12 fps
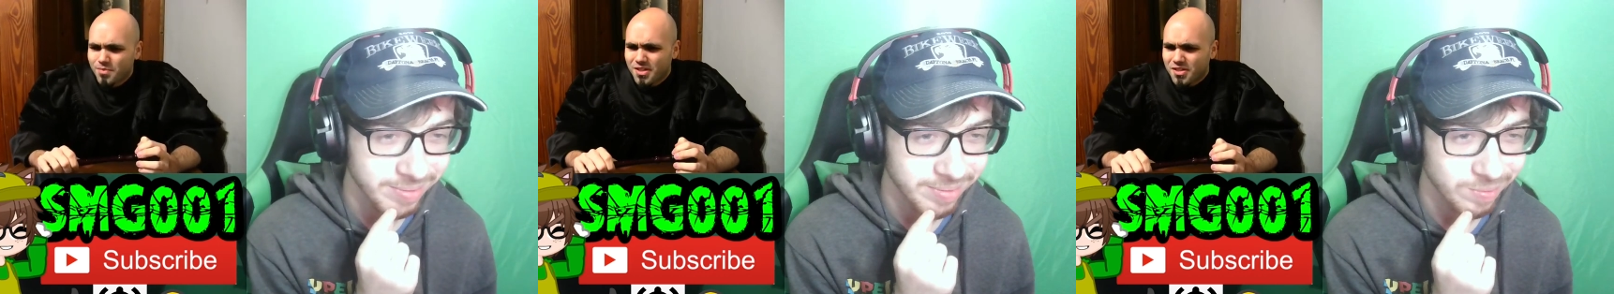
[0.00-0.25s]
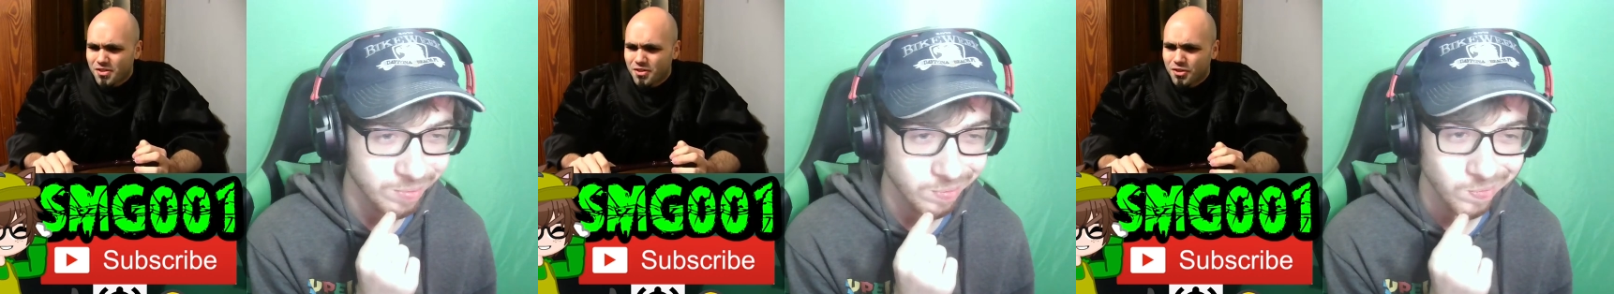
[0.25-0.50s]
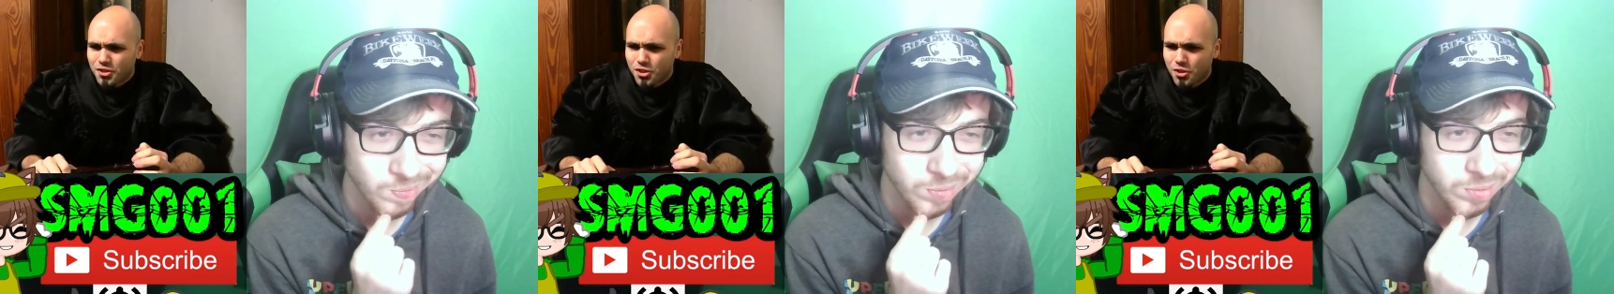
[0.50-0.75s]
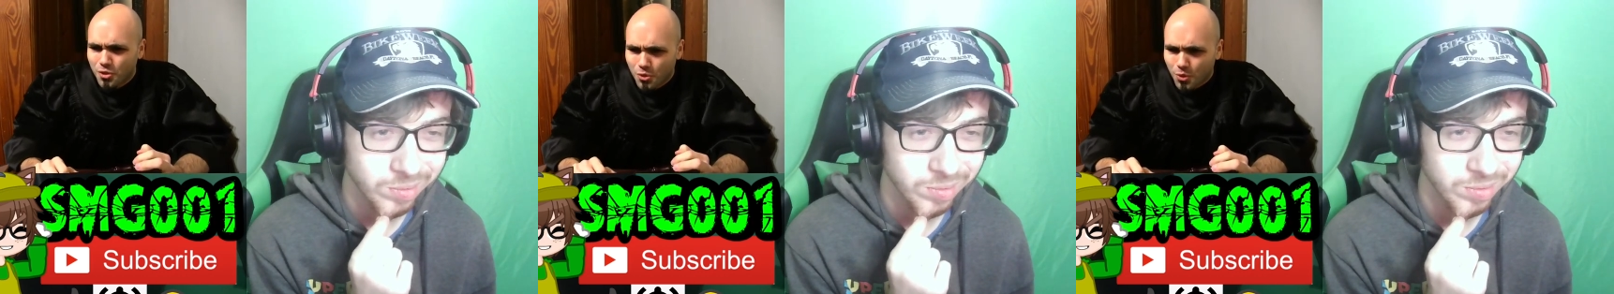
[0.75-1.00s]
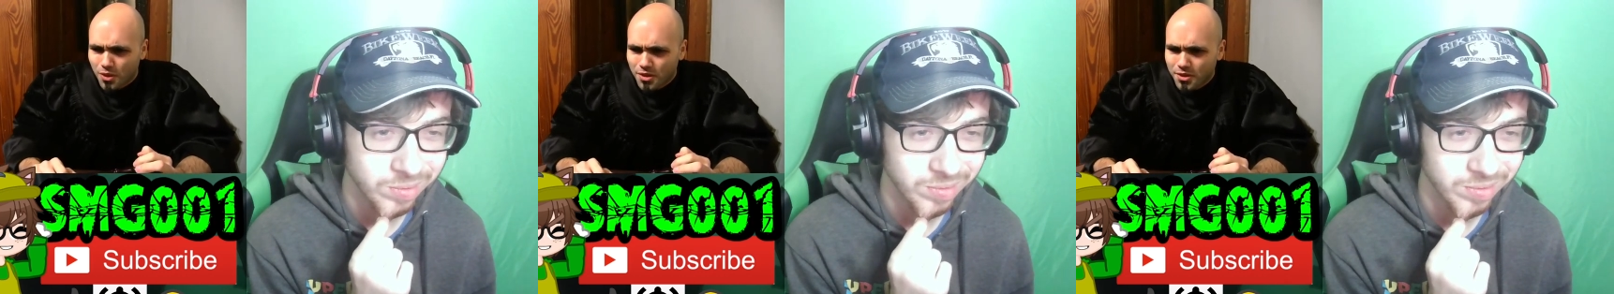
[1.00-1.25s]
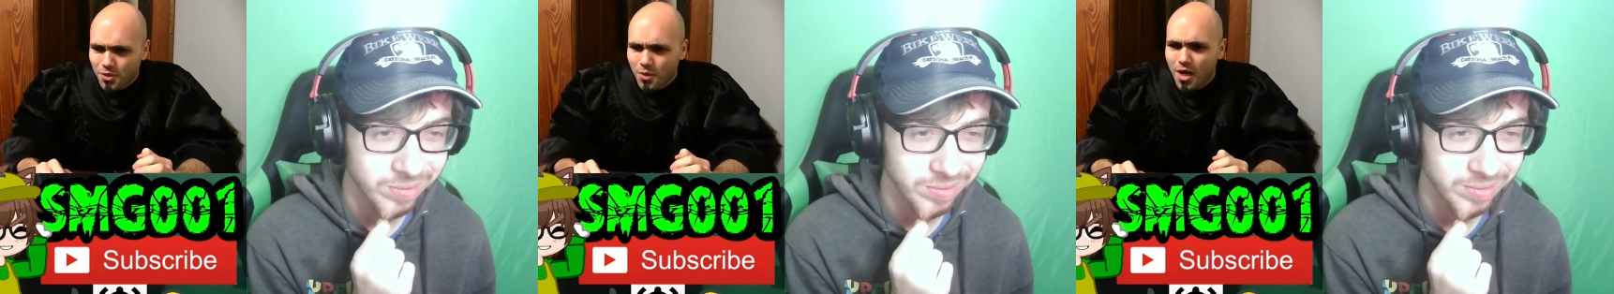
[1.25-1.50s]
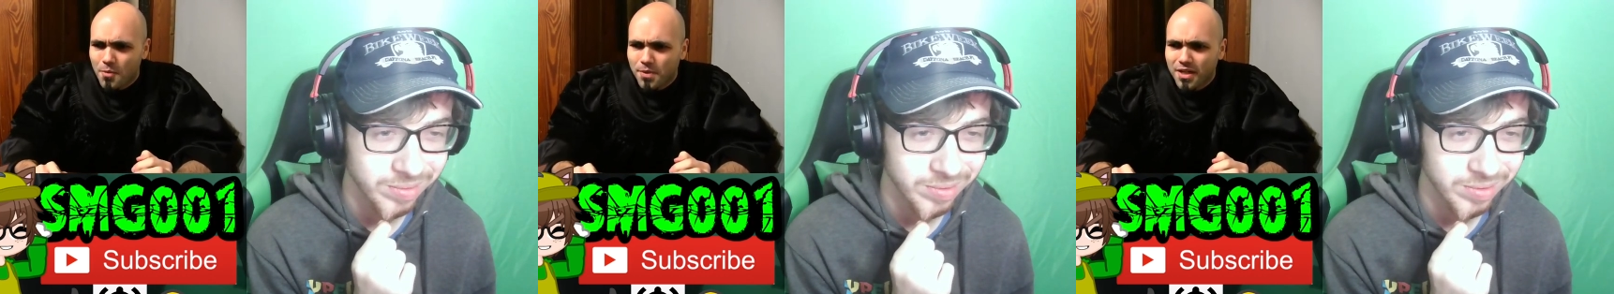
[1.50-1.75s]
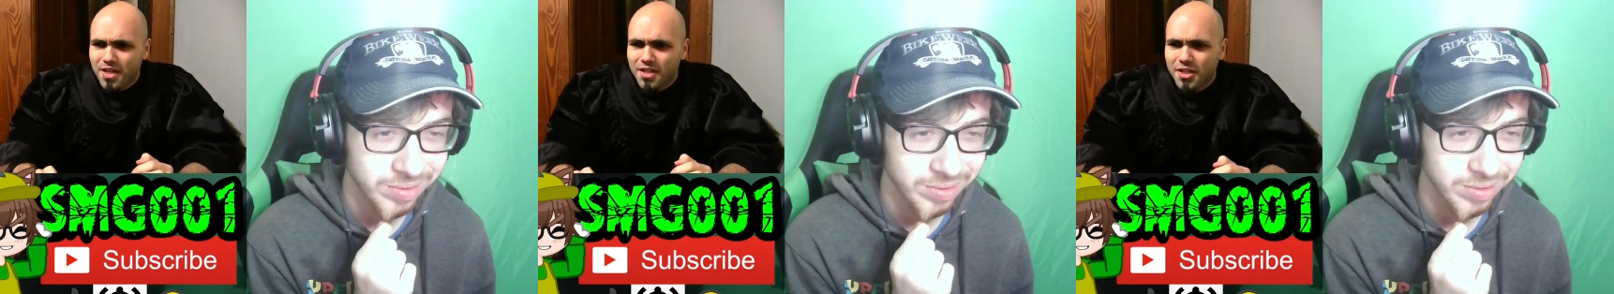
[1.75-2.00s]
Speaker 1: Mr. Chu, you
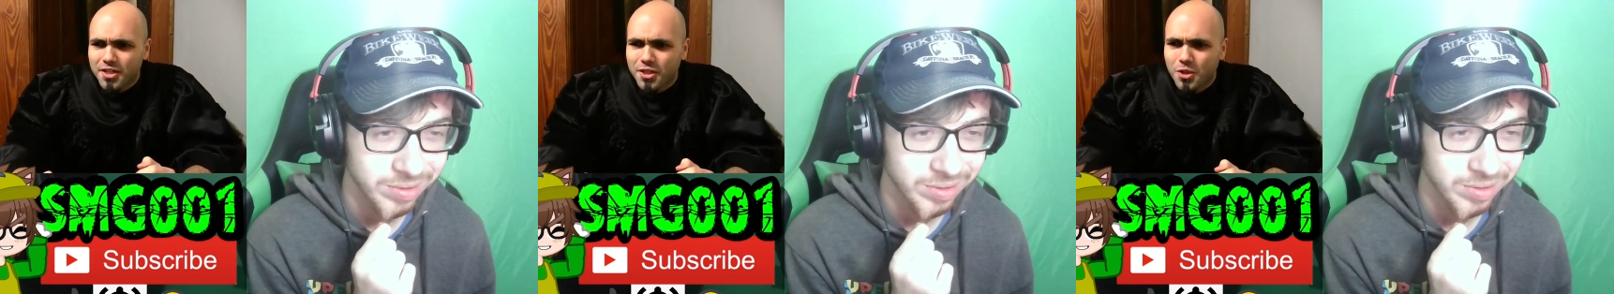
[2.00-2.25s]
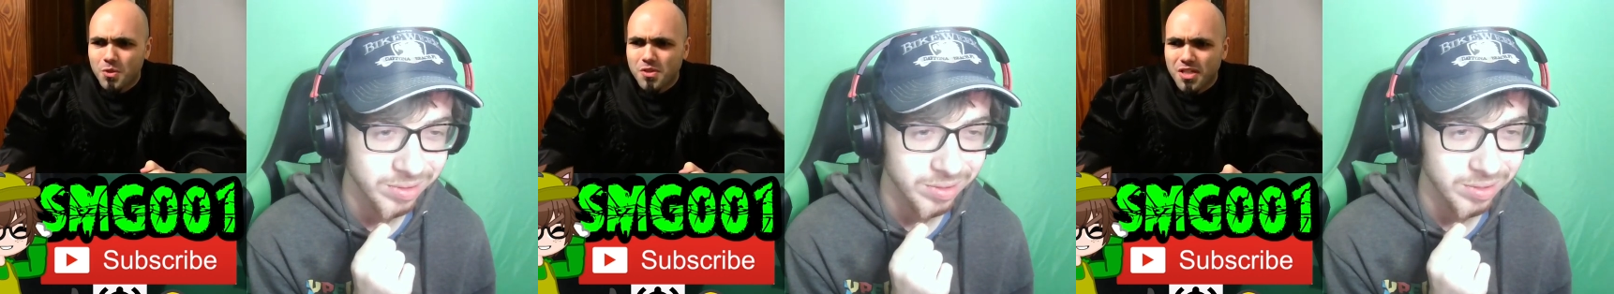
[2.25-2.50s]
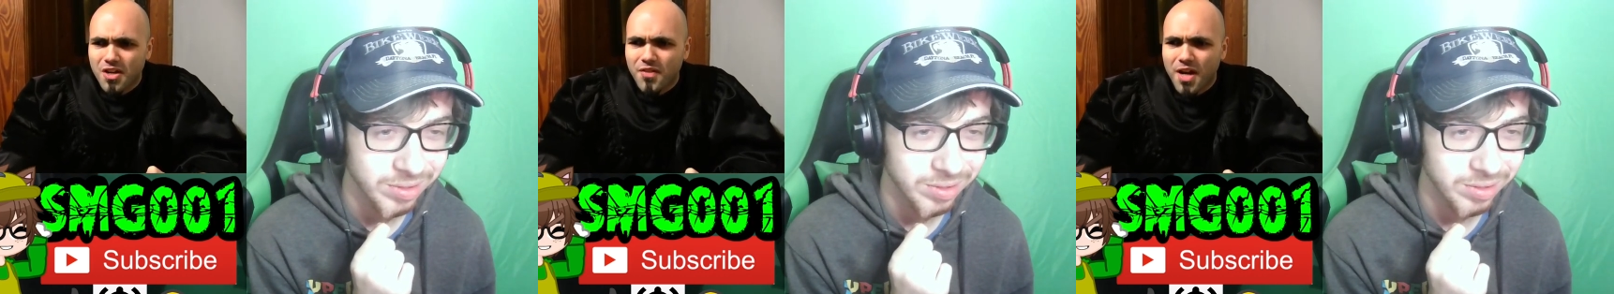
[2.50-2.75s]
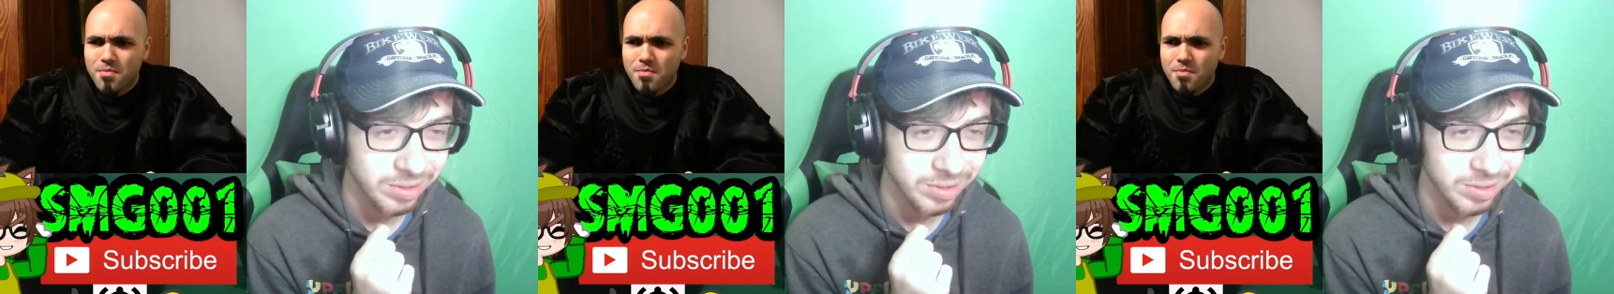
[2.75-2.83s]
are being accused of